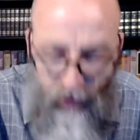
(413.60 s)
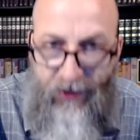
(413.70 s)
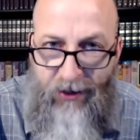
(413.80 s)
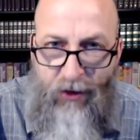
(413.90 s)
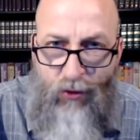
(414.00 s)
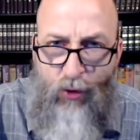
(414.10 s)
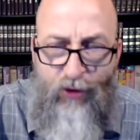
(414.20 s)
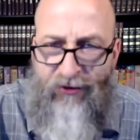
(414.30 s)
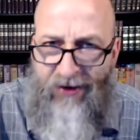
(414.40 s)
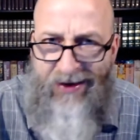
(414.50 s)
In other
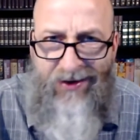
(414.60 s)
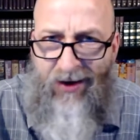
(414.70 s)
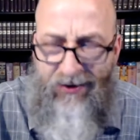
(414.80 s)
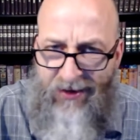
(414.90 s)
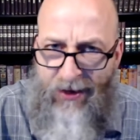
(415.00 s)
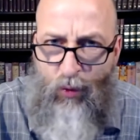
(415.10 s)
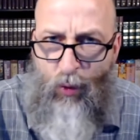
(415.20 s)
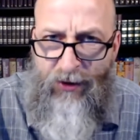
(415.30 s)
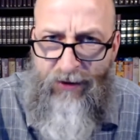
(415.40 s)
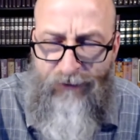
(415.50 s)
words, Enoch, take what
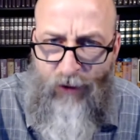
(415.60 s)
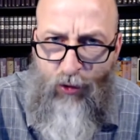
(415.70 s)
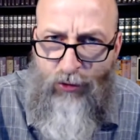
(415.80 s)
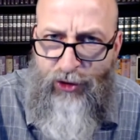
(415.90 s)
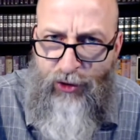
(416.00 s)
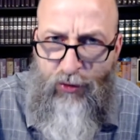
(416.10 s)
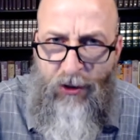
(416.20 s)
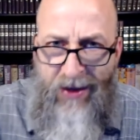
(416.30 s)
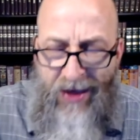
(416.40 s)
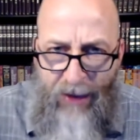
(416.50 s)
we have told you
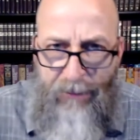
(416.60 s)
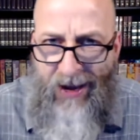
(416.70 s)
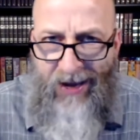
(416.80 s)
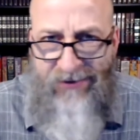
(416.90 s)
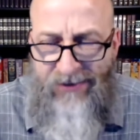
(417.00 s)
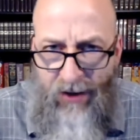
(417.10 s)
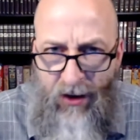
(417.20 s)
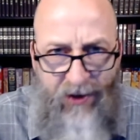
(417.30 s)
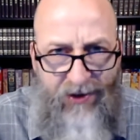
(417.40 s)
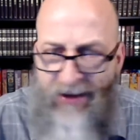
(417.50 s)
and pass it
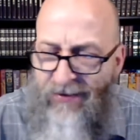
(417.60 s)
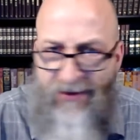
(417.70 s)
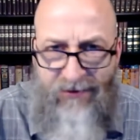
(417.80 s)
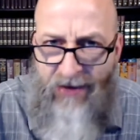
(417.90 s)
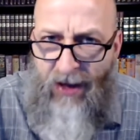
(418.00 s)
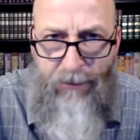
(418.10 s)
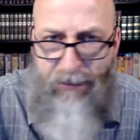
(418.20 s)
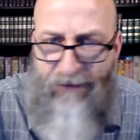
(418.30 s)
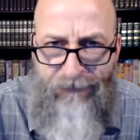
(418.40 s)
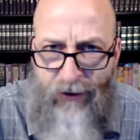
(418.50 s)
on. Let this not
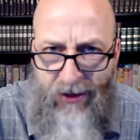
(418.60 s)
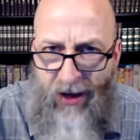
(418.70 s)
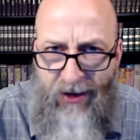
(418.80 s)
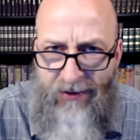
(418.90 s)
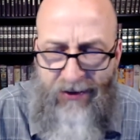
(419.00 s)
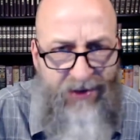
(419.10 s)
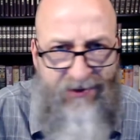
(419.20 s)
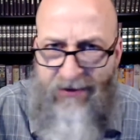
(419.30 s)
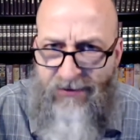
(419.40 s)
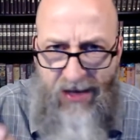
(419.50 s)
be forgotten. Let
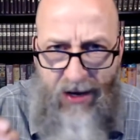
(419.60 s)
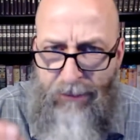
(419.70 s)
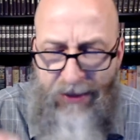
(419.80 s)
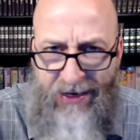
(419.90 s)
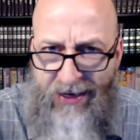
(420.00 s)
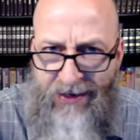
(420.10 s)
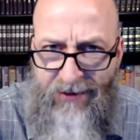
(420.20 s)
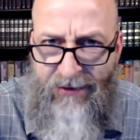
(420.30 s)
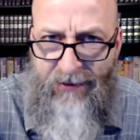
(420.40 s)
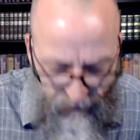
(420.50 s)
this not be
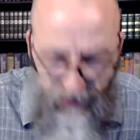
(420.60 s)
hidden.